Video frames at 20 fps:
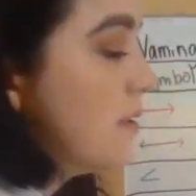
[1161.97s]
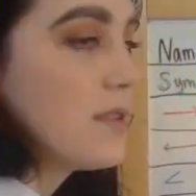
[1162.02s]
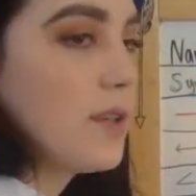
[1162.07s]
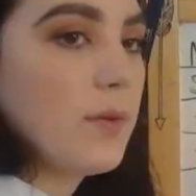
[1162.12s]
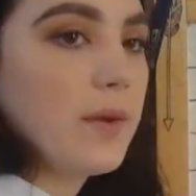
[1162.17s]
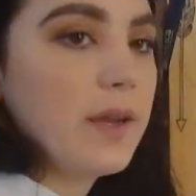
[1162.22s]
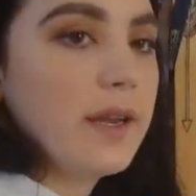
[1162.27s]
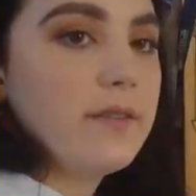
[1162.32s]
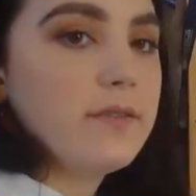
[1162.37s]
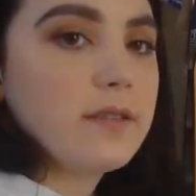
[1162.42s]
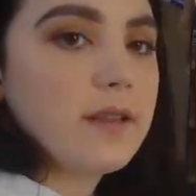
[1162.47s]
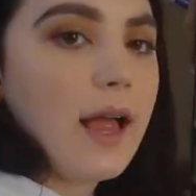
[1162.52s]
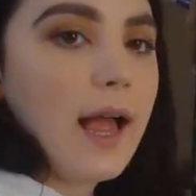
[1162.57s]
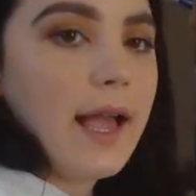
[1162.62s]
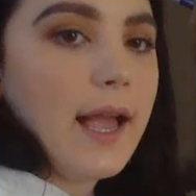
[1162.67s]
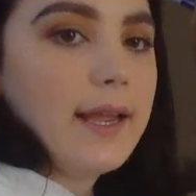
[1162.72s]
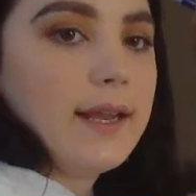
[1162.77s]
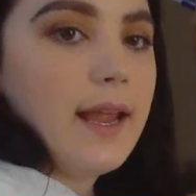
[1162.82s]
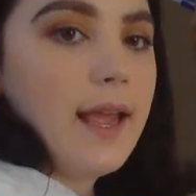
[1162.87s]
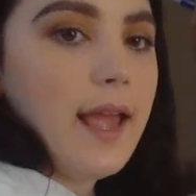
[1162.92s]
So we have
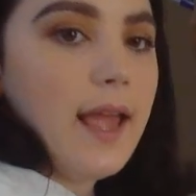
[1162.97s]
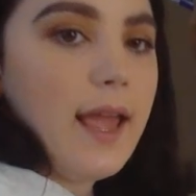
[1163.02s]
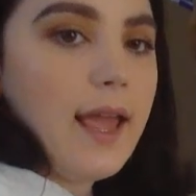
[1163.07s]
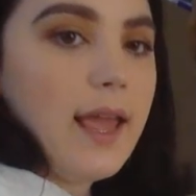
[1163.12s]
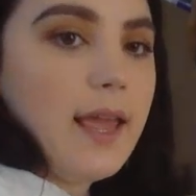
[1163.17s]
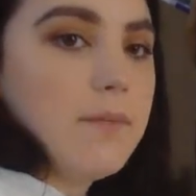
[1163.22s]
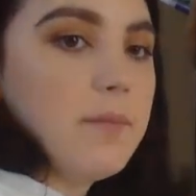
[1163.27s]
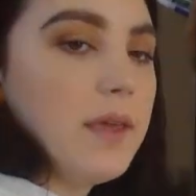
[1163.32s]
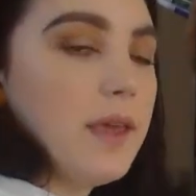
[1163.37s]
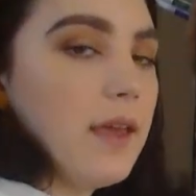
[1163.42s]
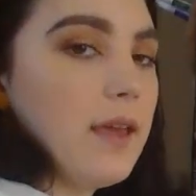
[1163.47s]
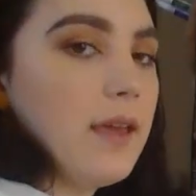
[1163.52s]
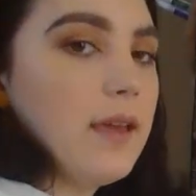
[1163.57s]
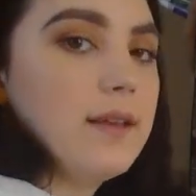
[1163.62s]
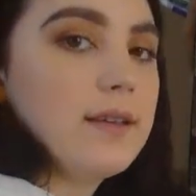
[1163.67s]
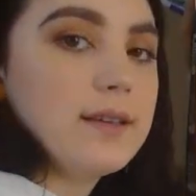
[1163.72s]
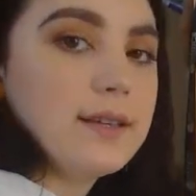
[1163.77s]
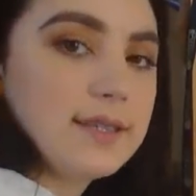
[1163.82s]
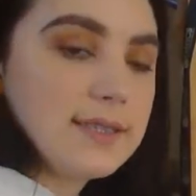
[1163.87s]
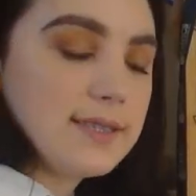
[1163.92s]
line
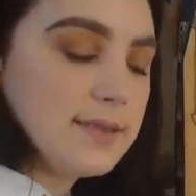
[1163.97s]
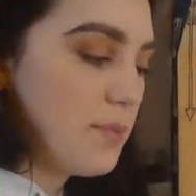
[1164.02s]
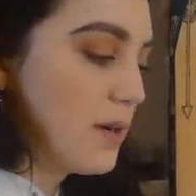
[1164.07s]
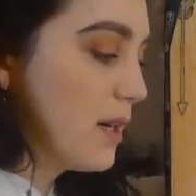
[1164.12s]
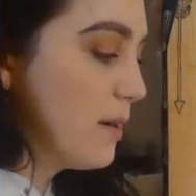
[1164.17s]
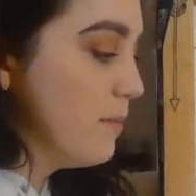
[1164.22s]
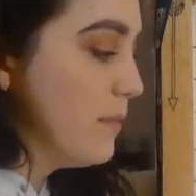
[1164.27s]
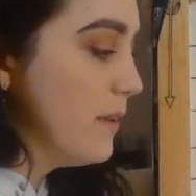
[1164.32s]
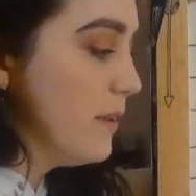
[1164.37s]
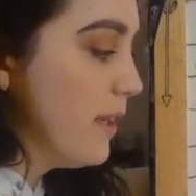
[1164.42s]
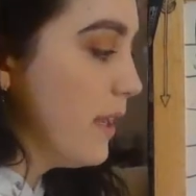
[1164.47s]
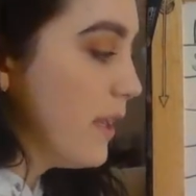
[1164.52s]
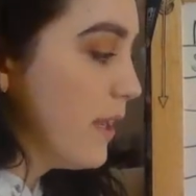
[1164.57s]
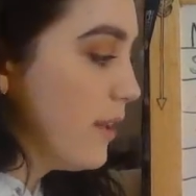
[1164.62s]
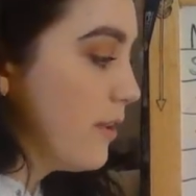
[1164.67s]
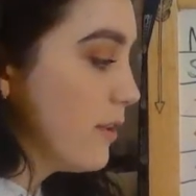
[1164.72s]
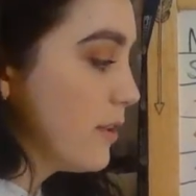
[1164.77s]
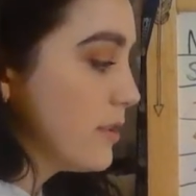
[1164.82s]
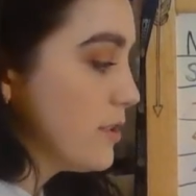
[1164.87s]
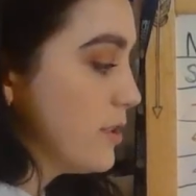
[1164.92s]
AB is
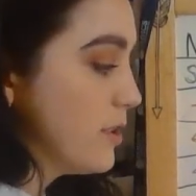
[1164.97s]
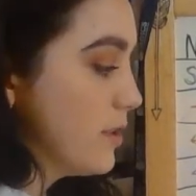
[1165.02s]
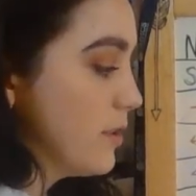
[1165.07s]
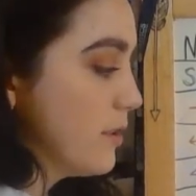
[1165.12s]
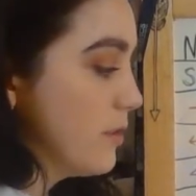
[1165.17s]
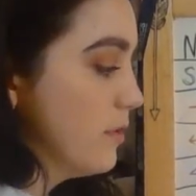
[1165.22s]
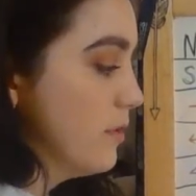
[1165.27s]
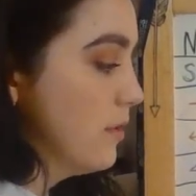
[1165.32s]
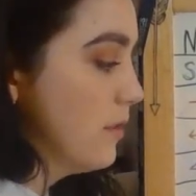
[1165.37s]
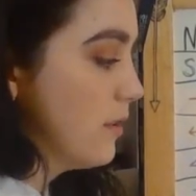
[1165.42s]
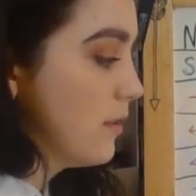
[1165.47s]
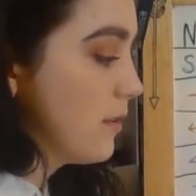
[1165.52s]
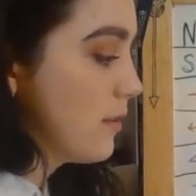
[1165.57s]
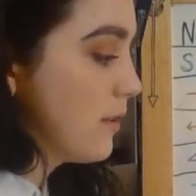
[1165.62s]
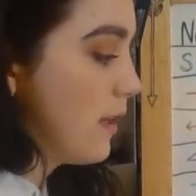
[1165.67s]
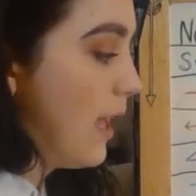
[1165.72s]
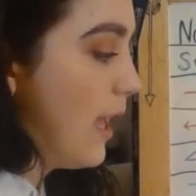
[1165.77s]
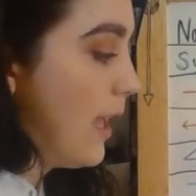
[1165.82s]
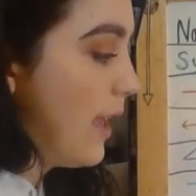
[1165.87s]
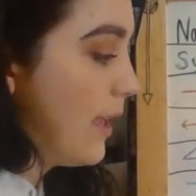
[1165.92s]
perpendicular to
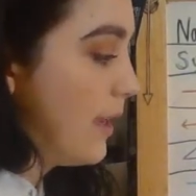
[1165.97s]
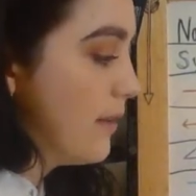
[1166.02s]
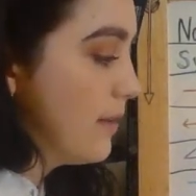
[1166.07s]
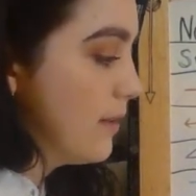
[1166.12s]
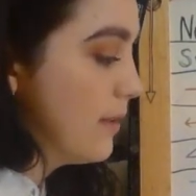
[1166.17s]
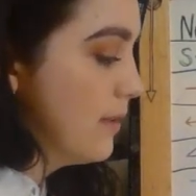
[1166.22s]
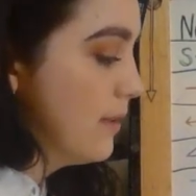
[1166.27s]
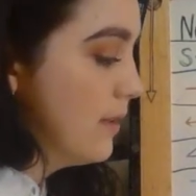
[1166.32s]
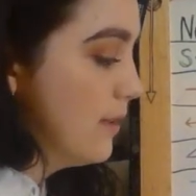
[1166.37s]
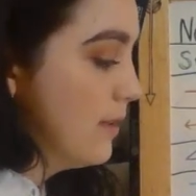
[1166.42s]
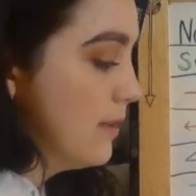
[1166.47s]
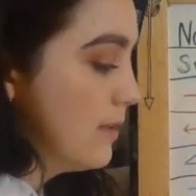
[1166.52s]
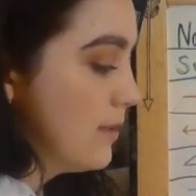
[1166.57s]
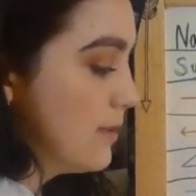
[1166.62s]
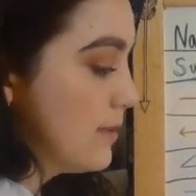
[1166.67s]
line